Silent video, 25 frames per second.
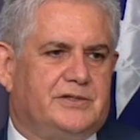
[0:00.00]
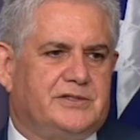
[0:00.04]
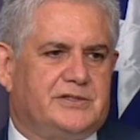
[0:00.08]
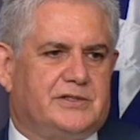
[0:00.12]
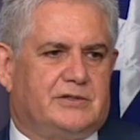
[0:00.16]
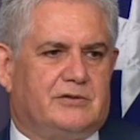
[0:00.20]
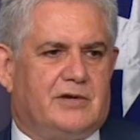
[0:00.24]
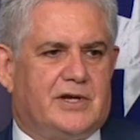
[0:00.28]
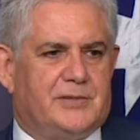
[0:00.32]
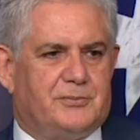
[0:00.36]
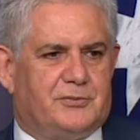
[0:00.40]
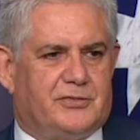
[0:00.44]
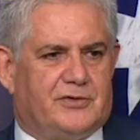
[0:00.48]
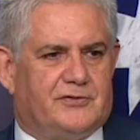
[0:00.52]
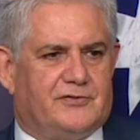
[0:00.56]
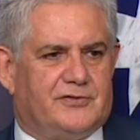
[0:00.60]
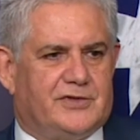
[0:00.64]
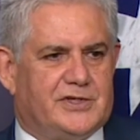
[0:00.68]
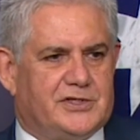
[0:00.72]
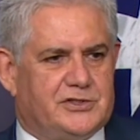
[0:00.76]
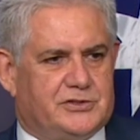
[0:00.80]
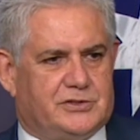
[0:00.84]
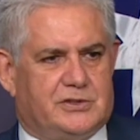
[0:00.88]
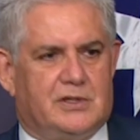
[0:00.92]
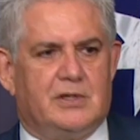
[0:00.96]
honour and it's a great
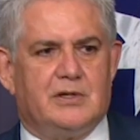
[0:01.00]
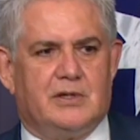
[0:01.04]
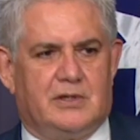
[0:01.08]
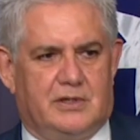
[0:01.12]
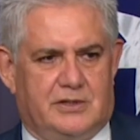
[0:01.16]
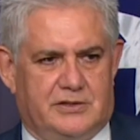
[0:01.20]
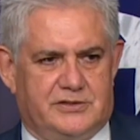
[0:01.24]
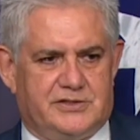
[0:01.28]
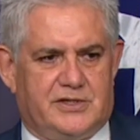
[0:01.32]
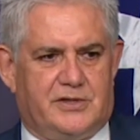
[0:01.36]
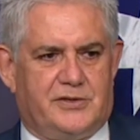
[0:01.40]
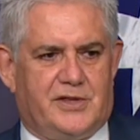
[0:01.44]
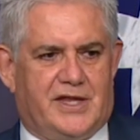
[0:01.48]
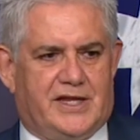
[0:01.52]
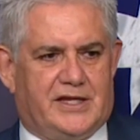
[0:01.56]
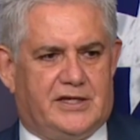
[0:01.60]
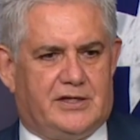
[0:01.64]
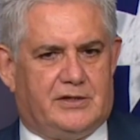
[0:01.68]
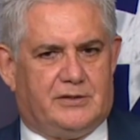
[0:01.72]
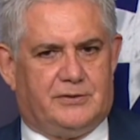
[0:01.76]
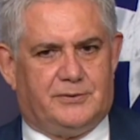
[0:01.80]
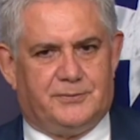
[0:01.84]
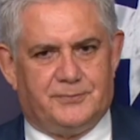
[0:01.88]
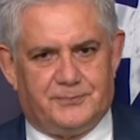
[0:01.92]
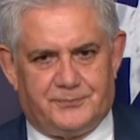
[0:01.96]
privilege. So
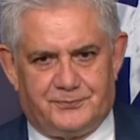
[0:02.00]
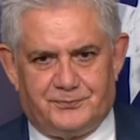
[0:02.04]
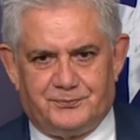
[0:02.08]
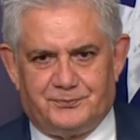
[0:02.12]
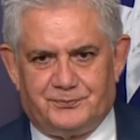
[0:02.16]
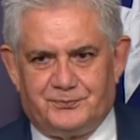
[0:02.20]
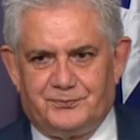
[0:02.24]
thank you.